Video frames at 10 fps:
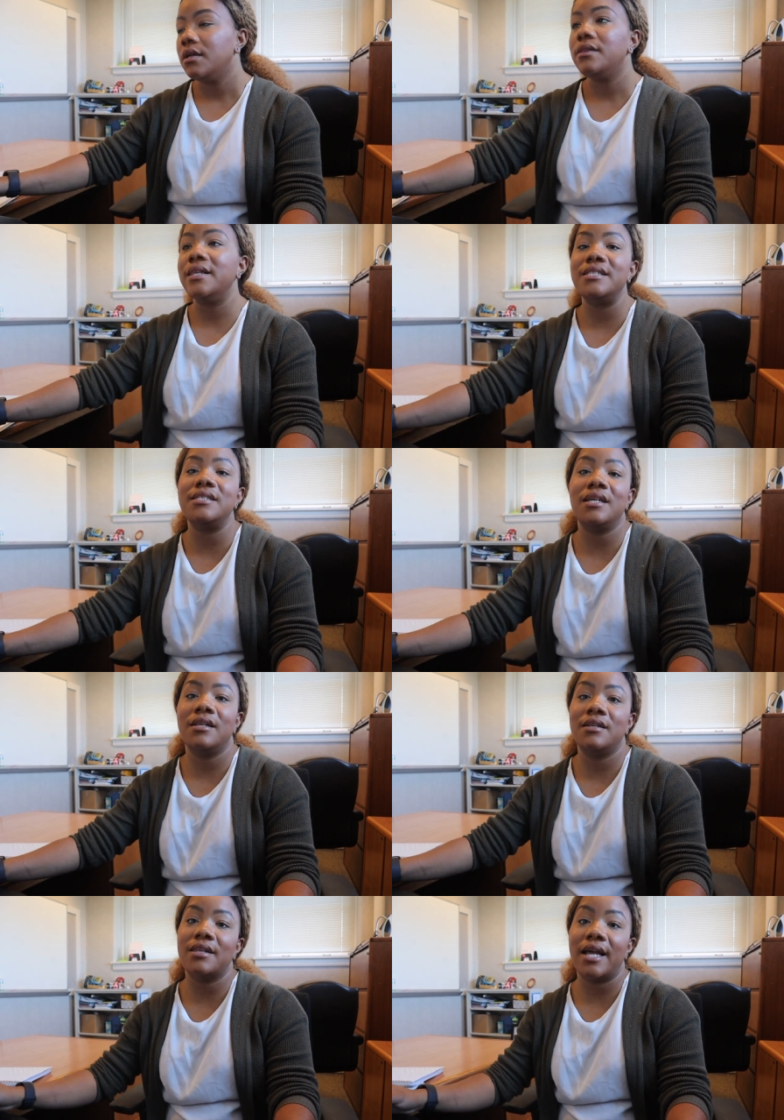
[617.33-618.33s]

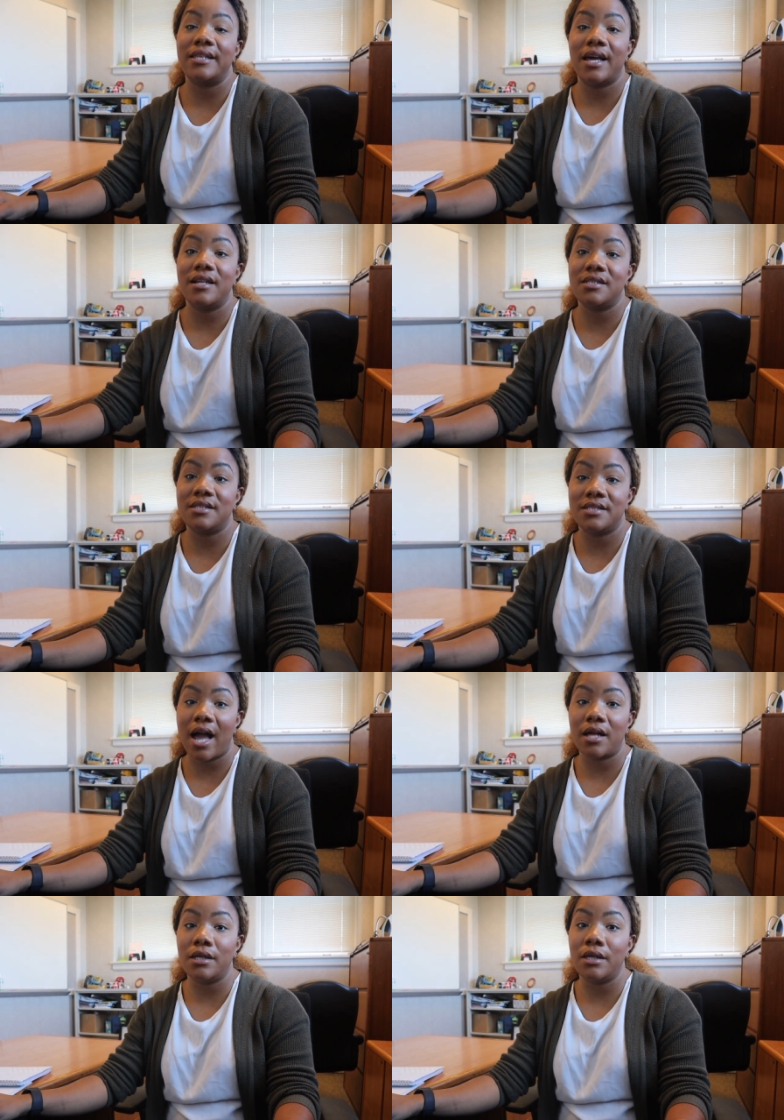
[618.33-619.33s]
listen like that is
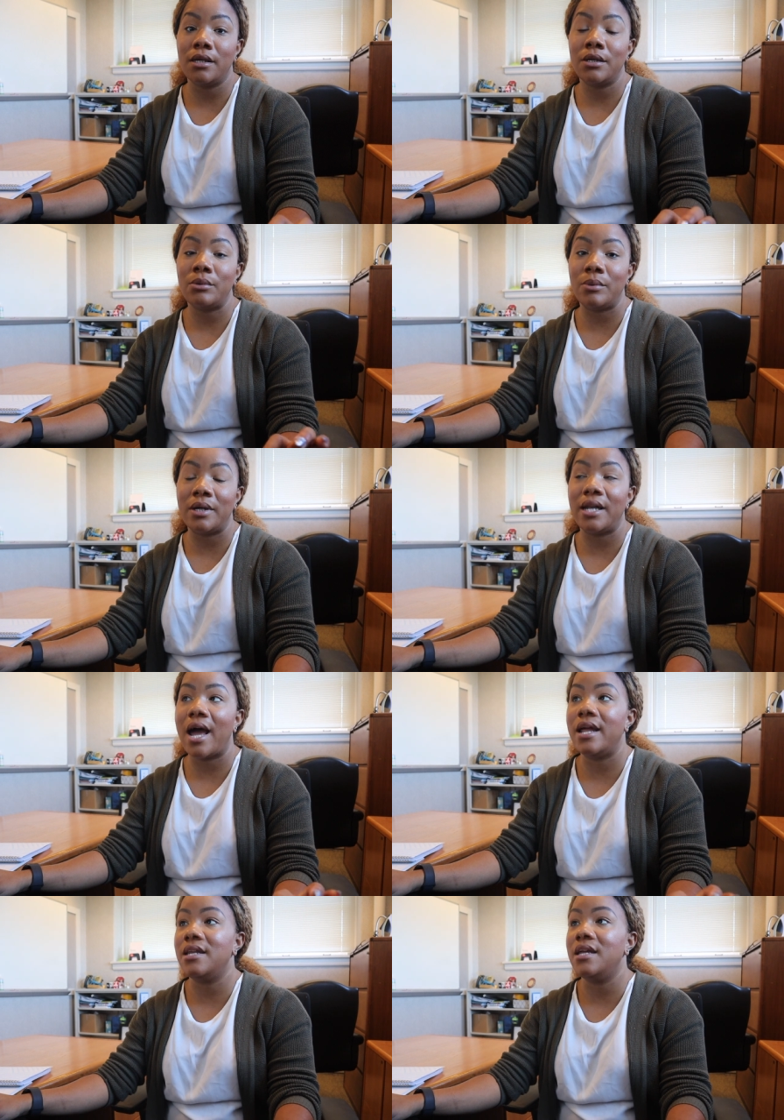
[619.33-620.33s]
exactly what
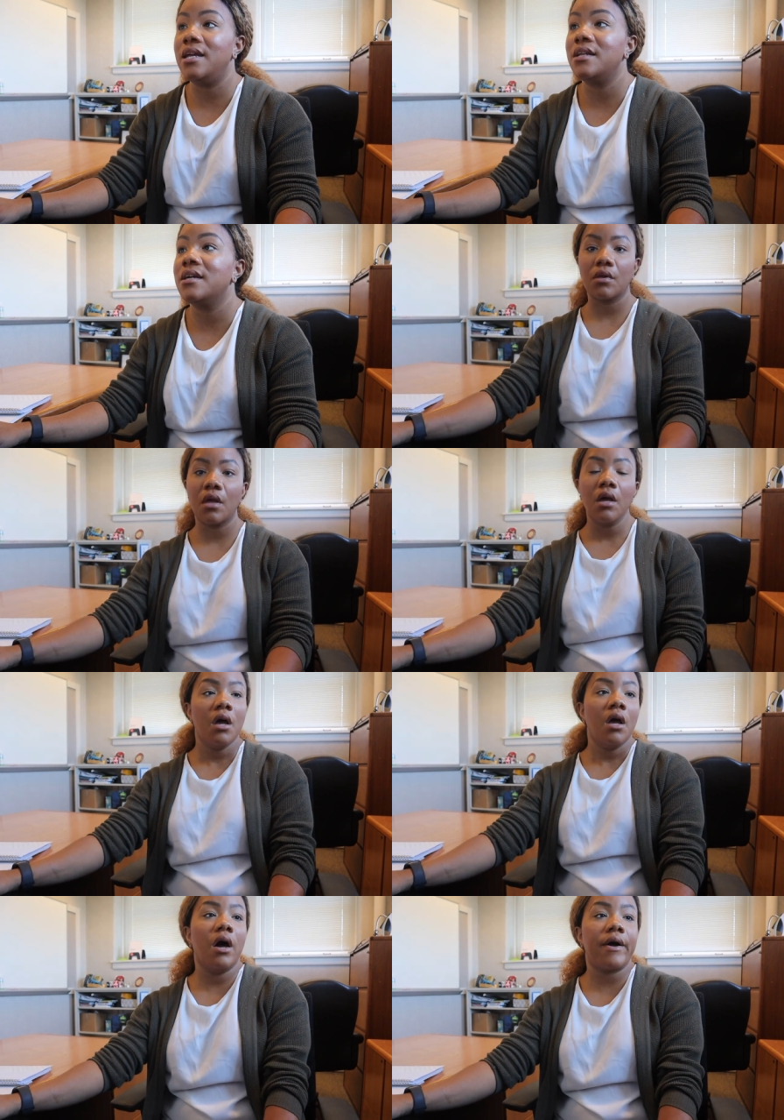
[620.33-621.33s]
I need.
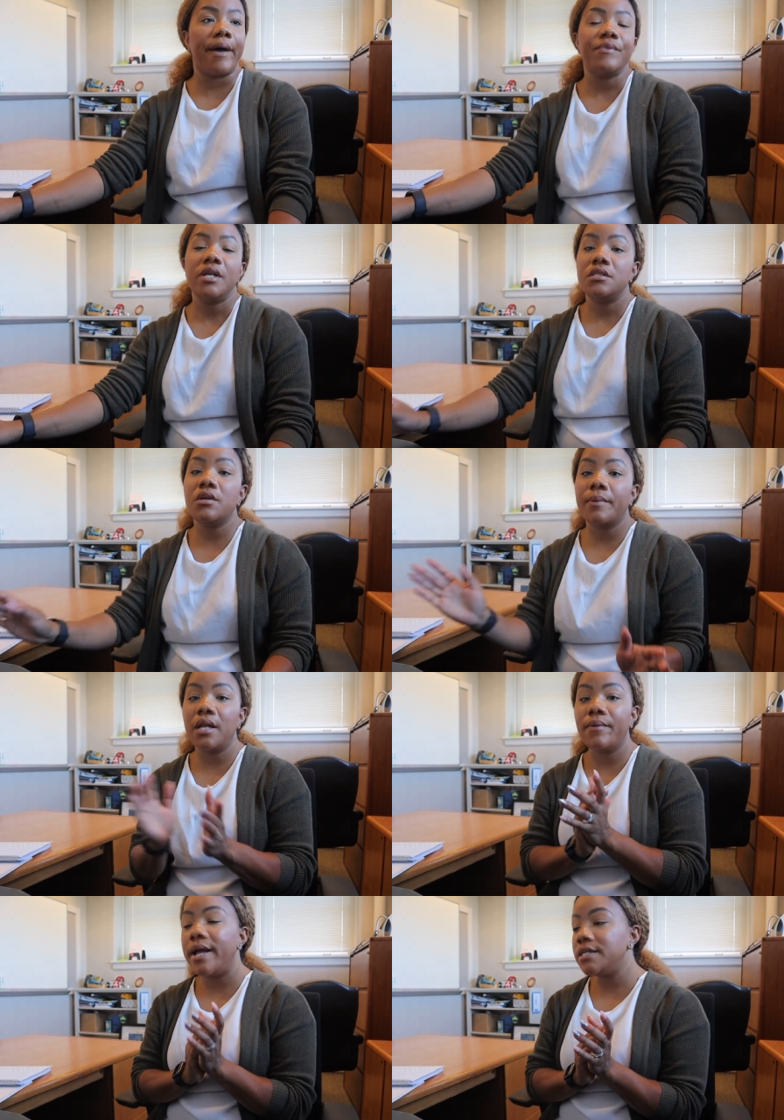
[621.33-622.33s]
Okay, so I'm
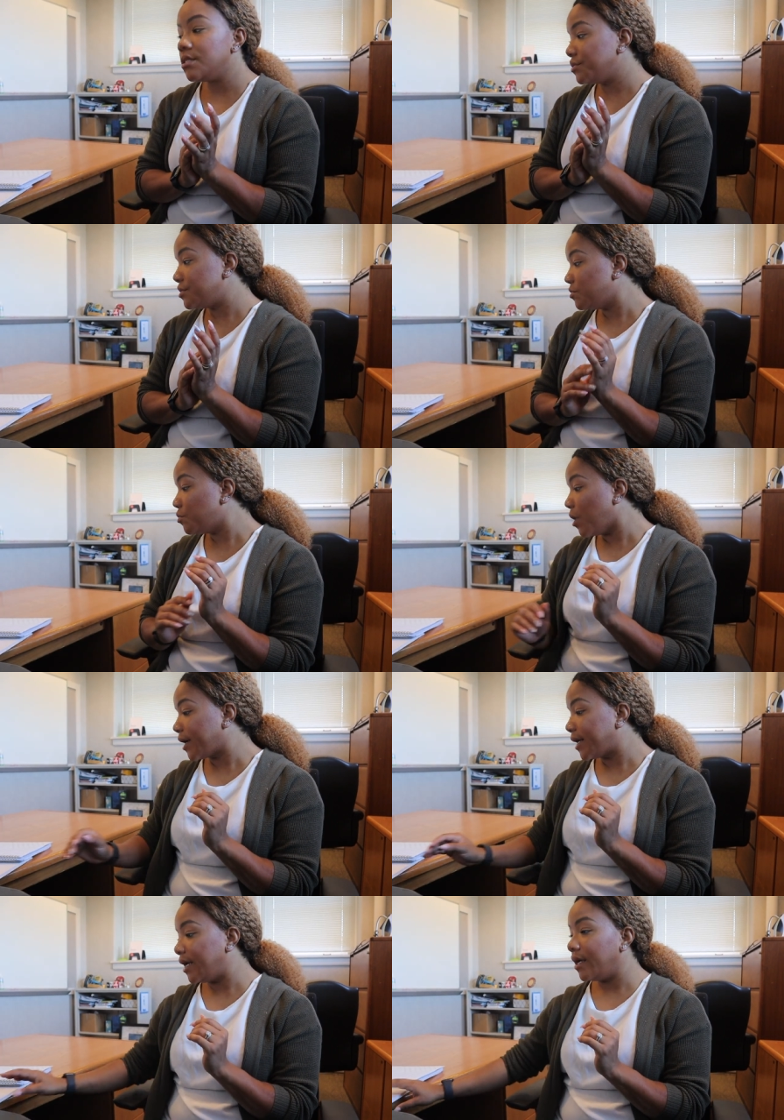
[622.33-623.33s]
getting ready to do some
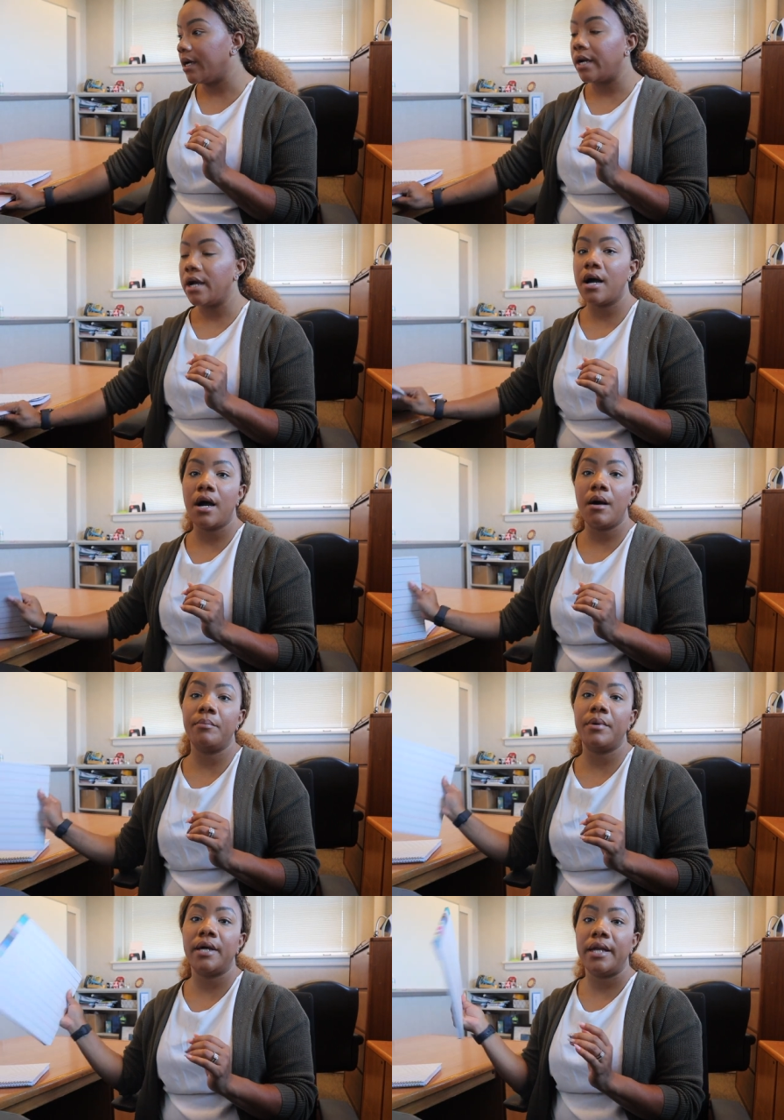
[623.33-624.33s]
work here,
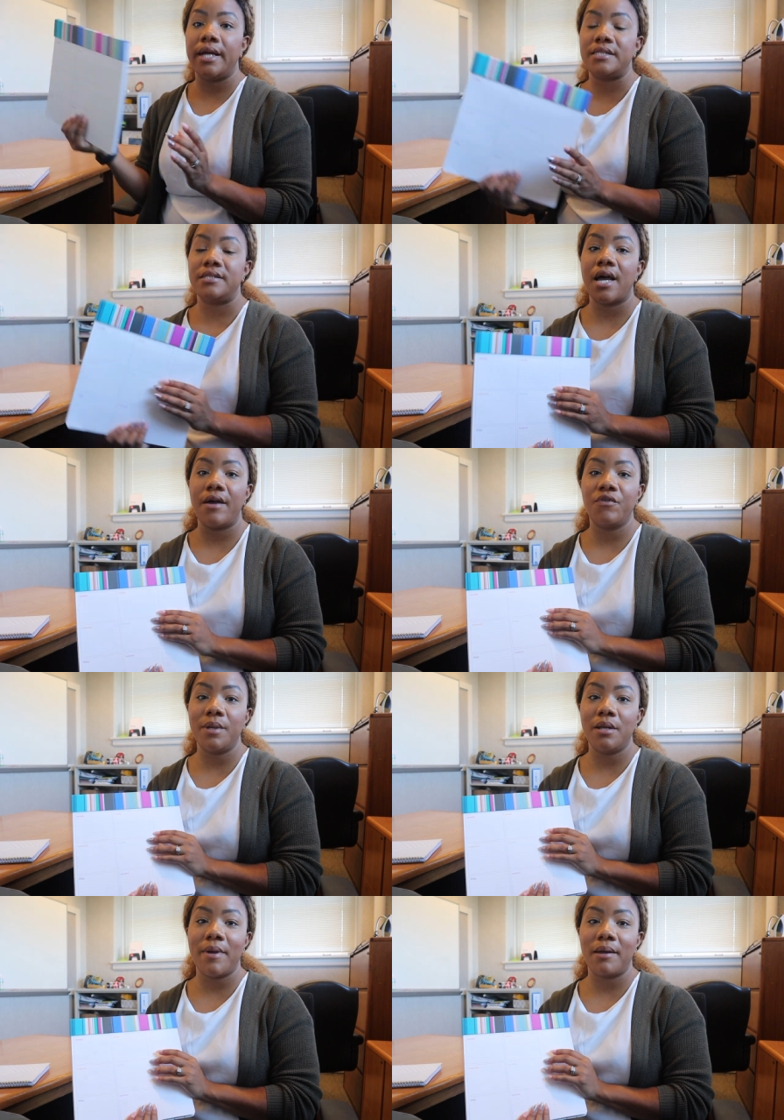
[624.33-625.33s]
um, but it's time for
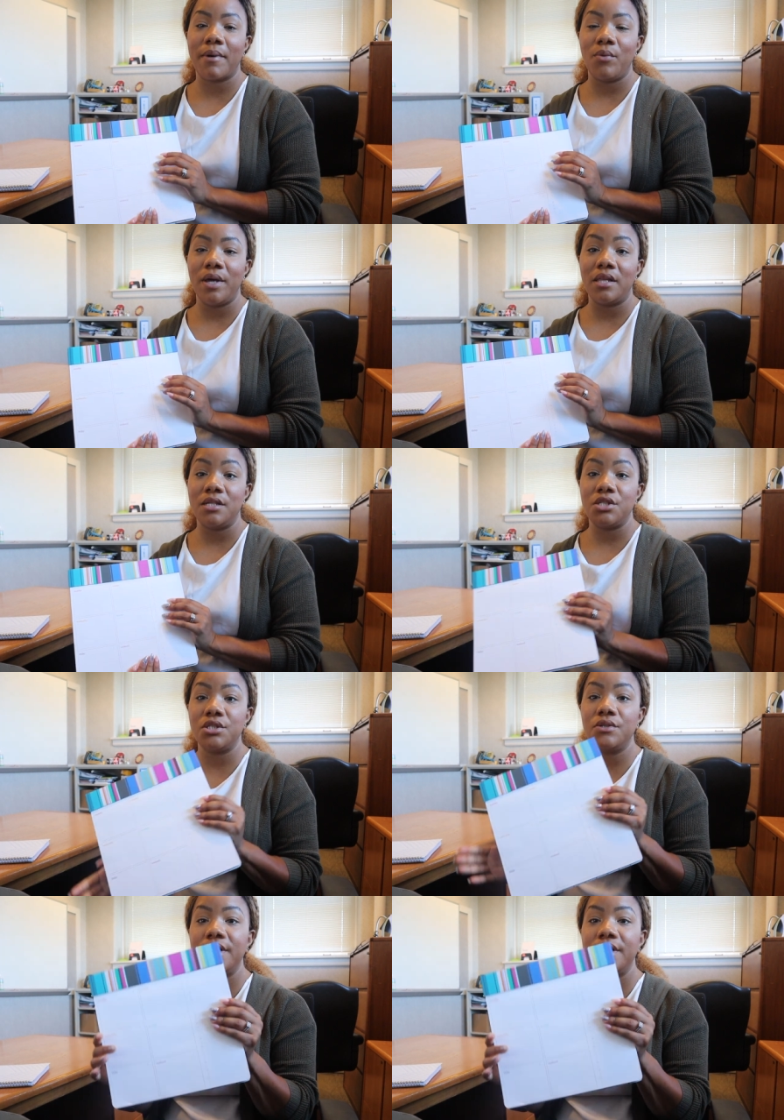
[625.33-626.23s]
me to make my weekly to-do